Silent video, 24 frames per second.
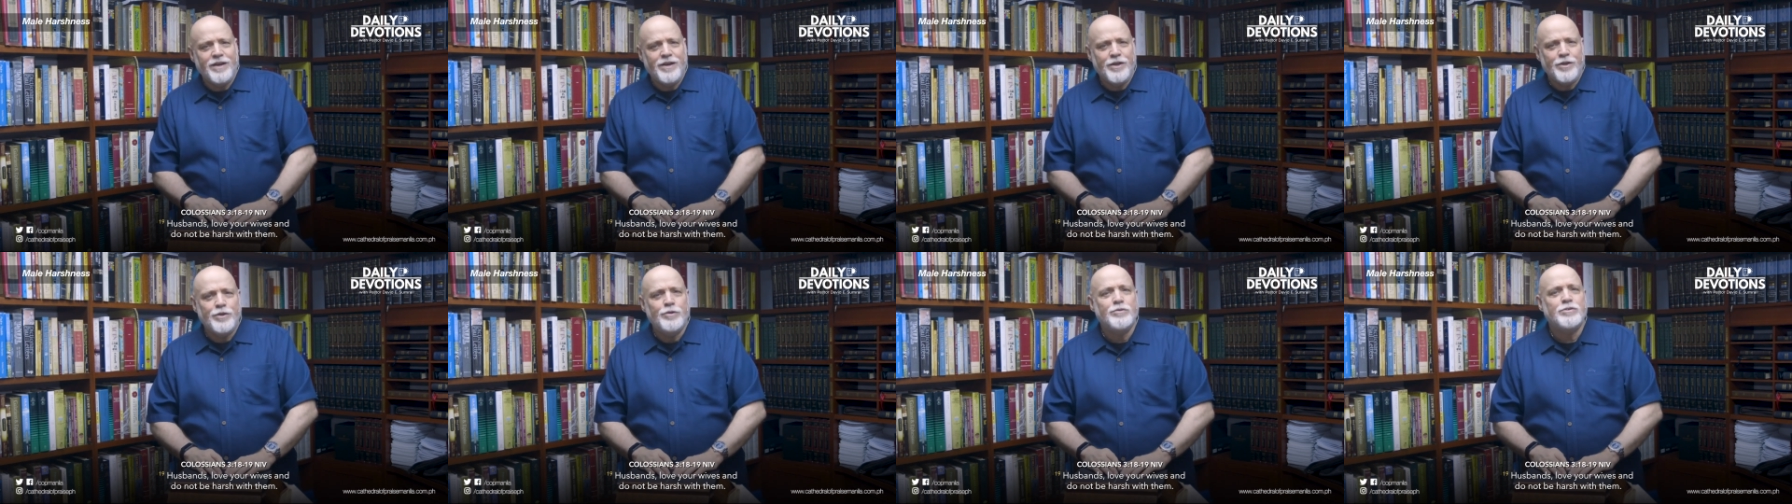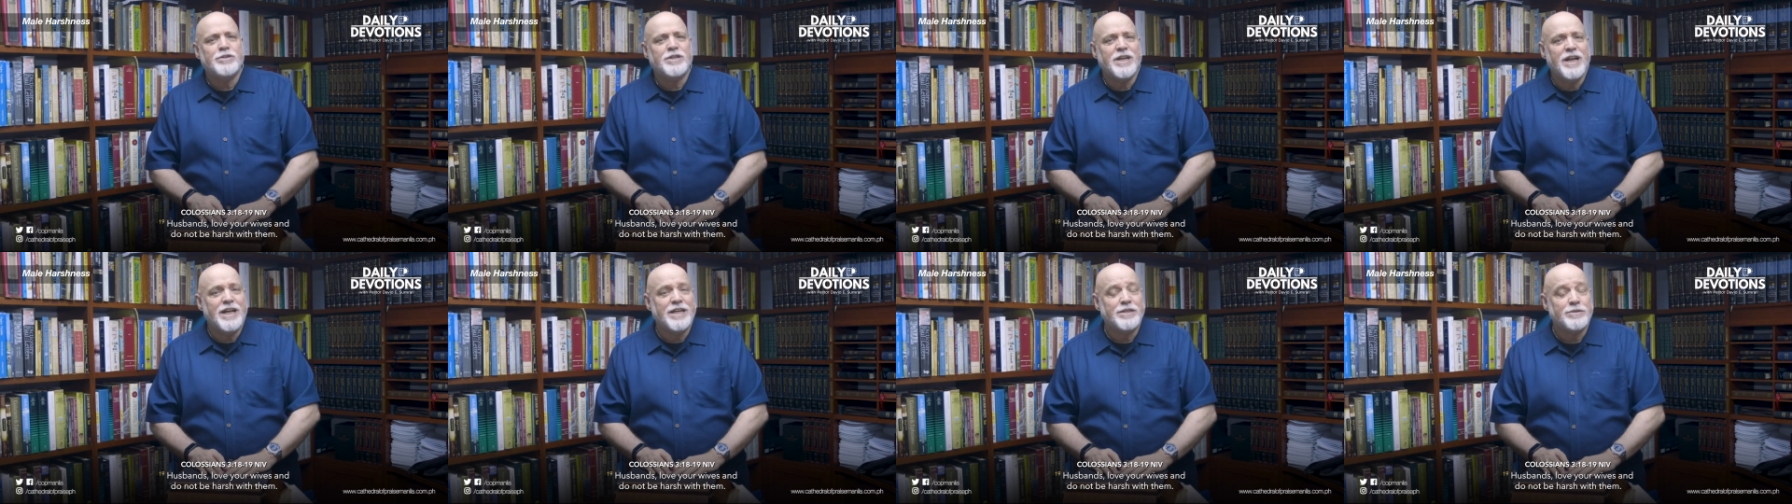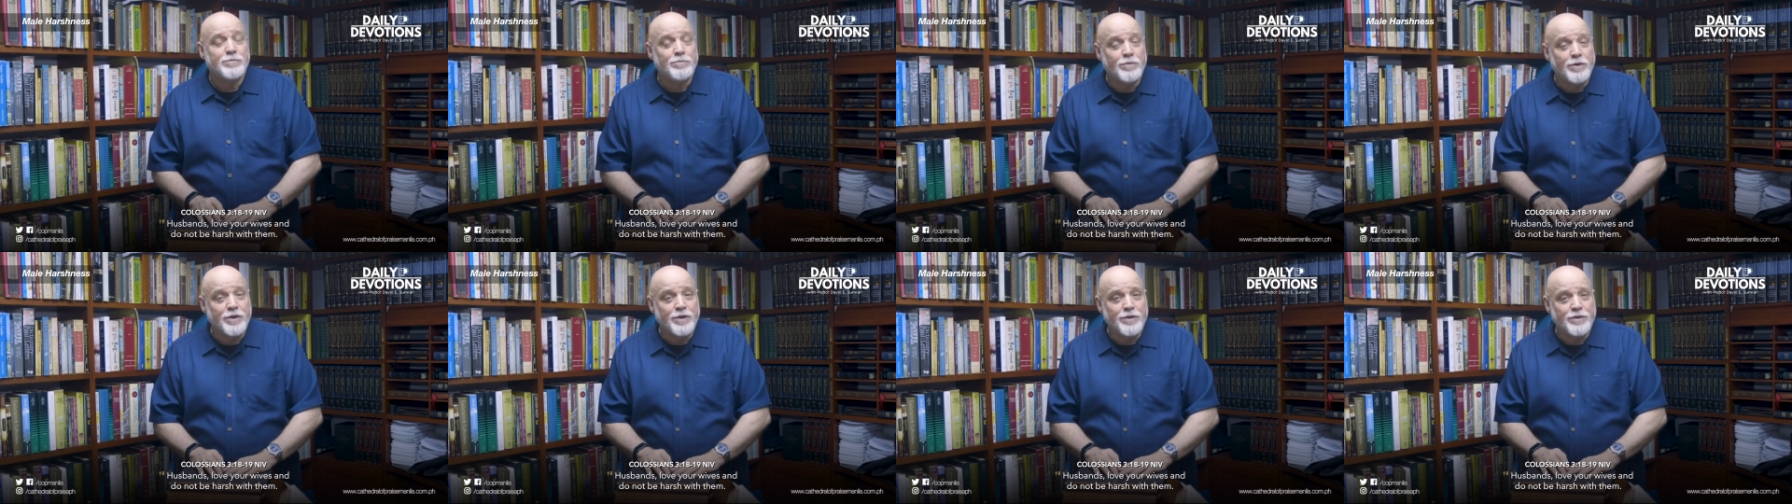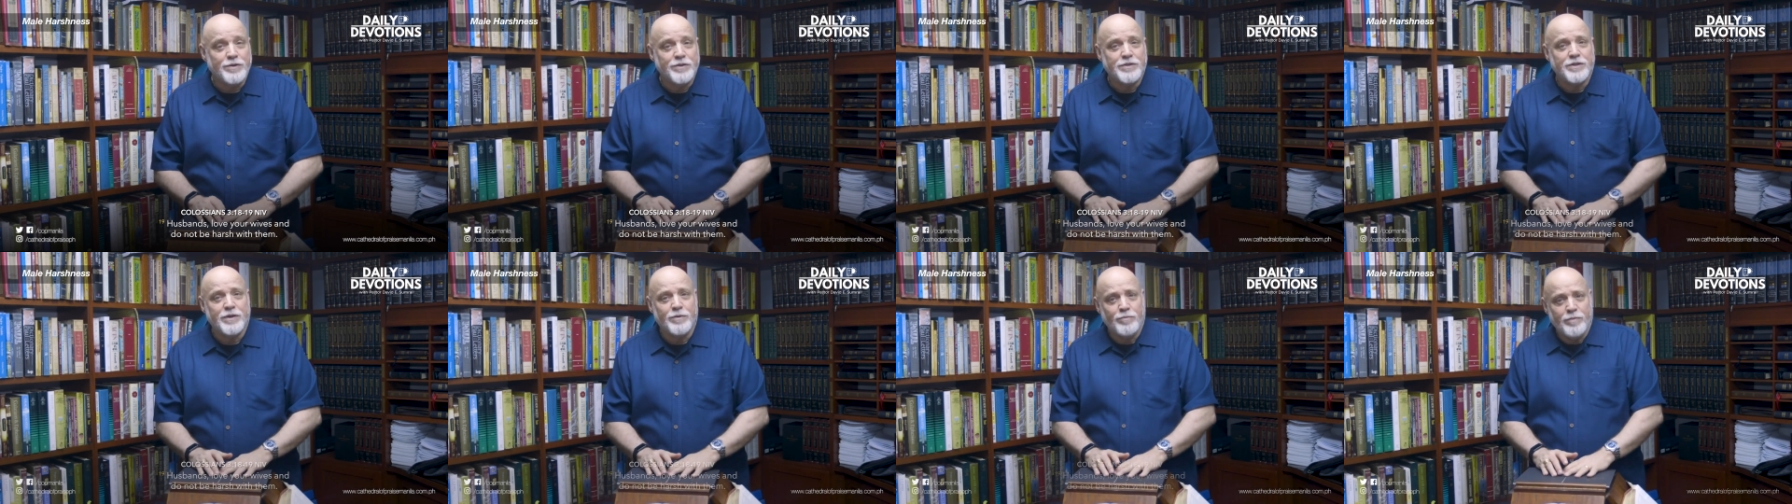use less
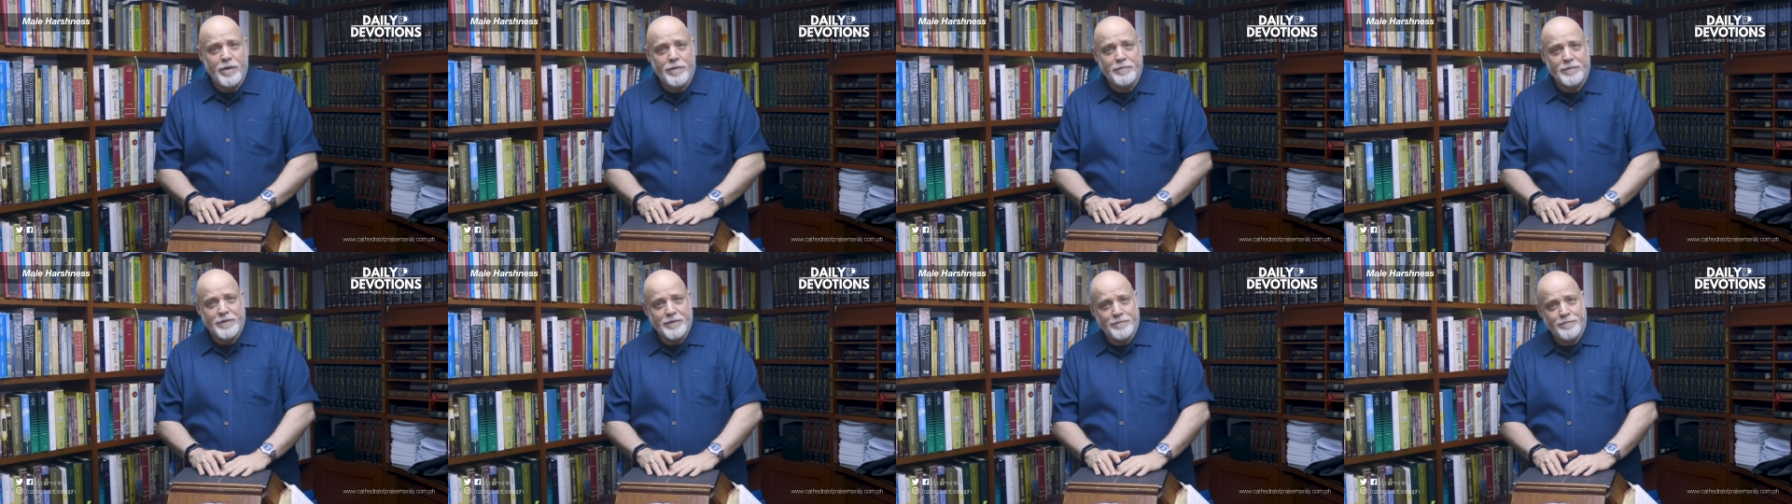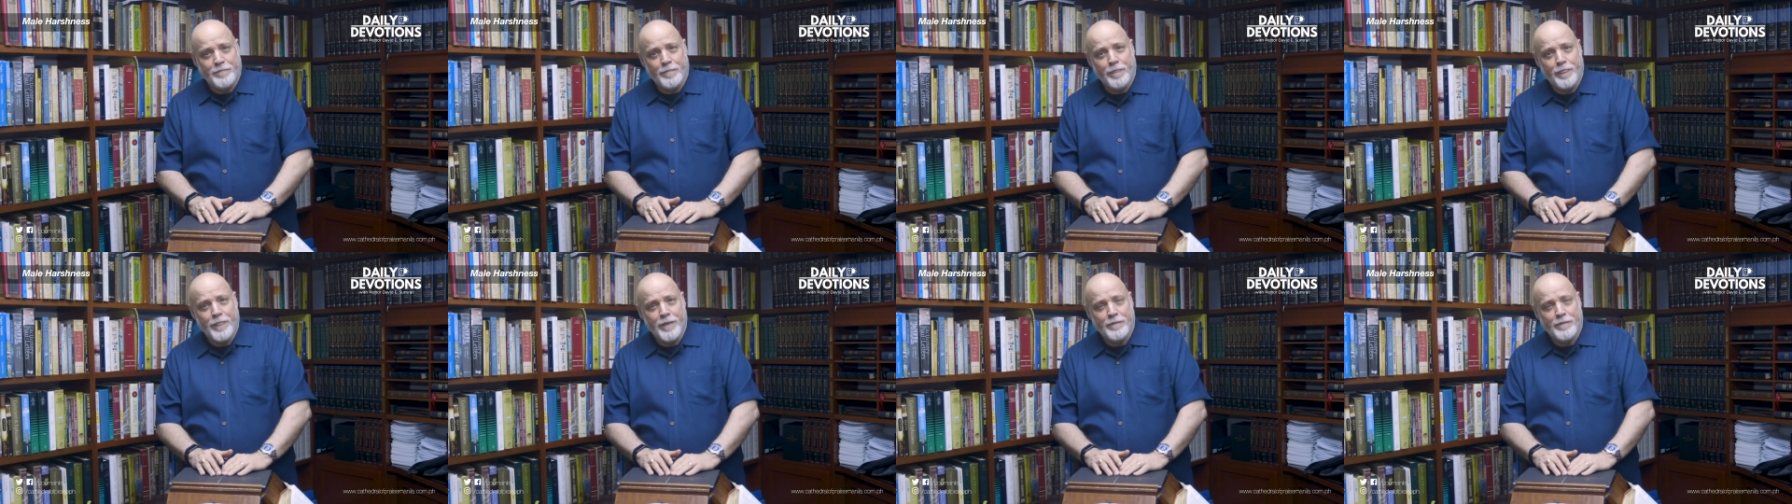words than women.